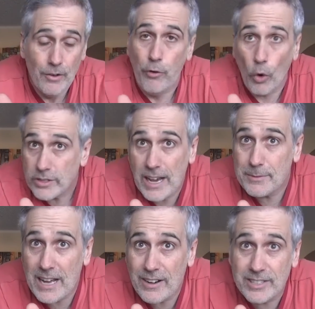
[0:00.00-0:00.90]
4
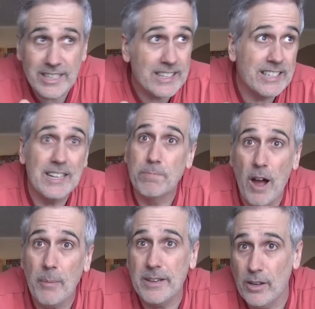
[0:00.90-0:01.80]
times out of 6, it
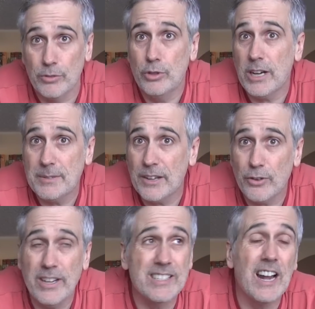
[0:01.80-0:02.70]
probably, 2 times out of
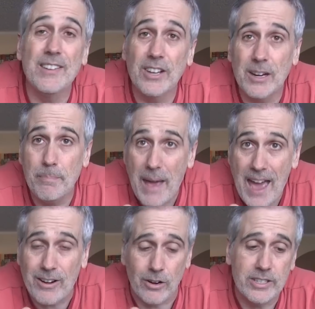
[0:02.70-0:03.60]
3, it's not even going to
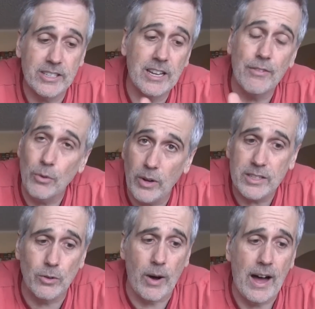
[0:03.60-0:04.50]
matter. It's just every
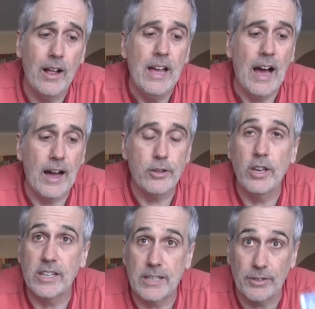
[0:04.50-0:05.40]
once in a while, you
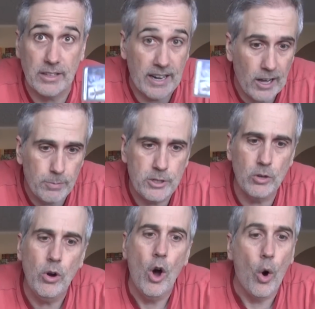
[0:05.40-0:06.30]
can get something that helps
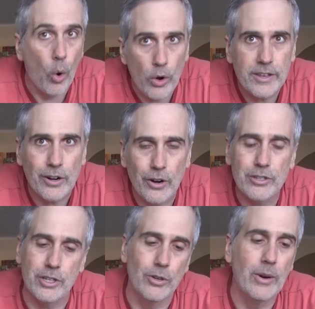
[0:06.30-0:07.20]
you or that
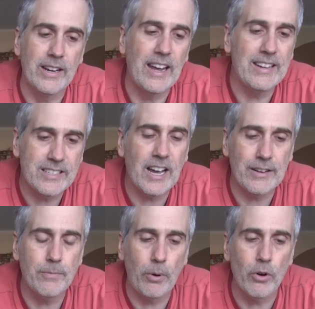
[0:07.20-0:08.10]
hurts you, and that is kind
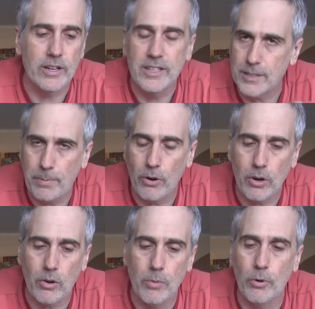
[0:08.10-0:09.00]
of important. It is a
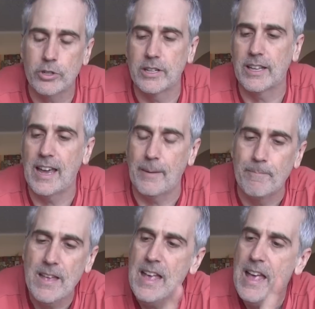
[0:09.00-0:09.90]
core portion of the game.
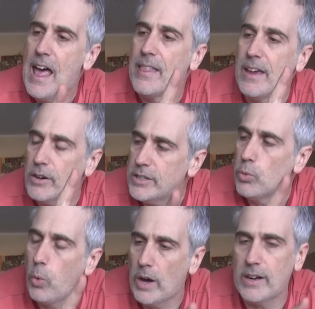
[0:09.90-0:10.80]
There is
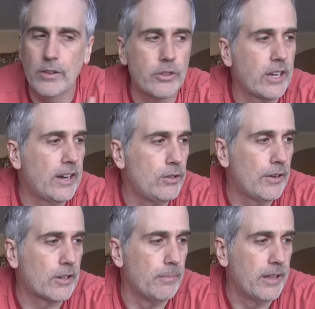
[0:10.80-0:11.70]
one other thing I do have
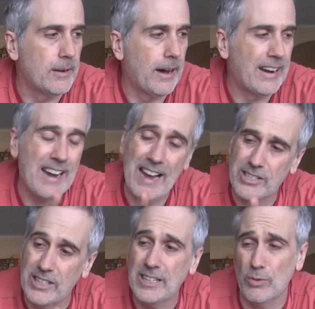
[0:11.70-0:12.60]
to complain about, and
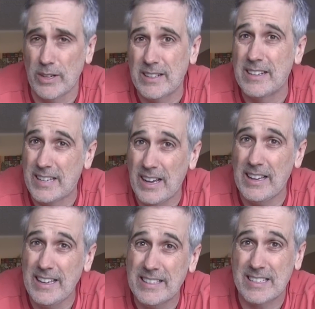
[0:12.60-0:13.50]
actually this one
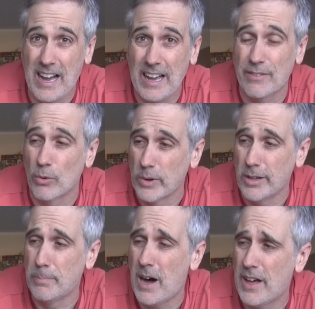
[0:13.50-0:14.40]
is kind of a
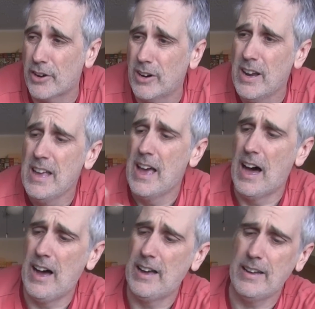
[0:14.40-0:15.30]
real bother,
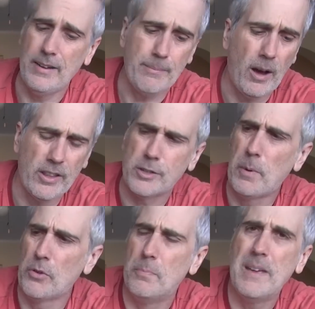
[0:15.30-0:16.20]
and it bothers
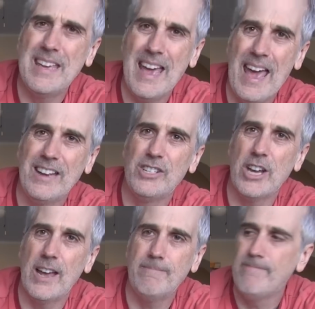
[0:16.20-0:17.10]
both me and
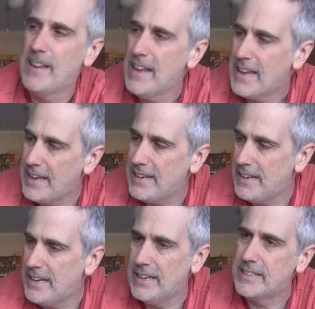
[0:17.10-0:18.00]
Jen. It
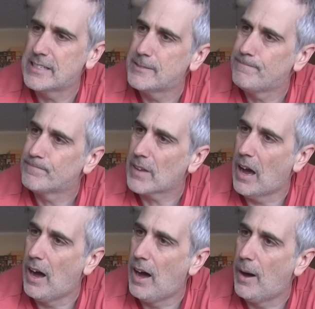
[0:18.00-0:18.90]
is
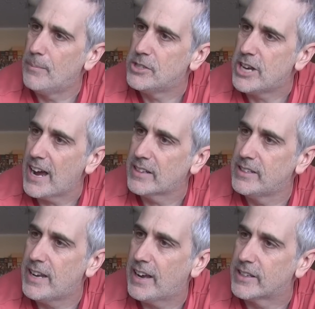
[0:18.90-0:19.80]
Jacqueline
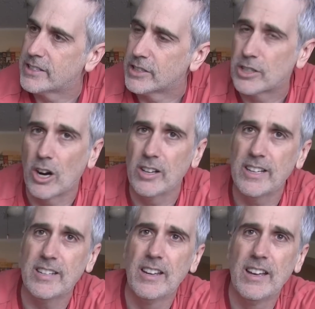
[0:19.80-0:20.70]
Degas, the
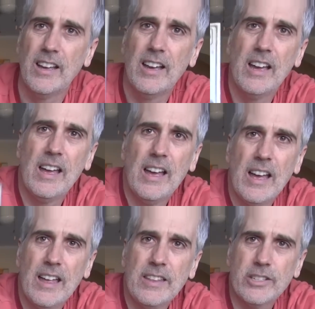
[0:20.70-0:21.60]
starlet.
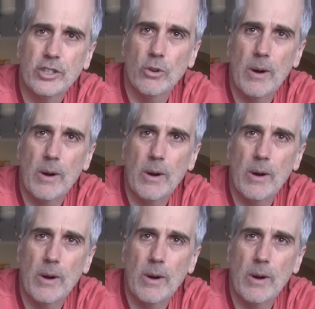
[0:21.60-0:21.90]
This is her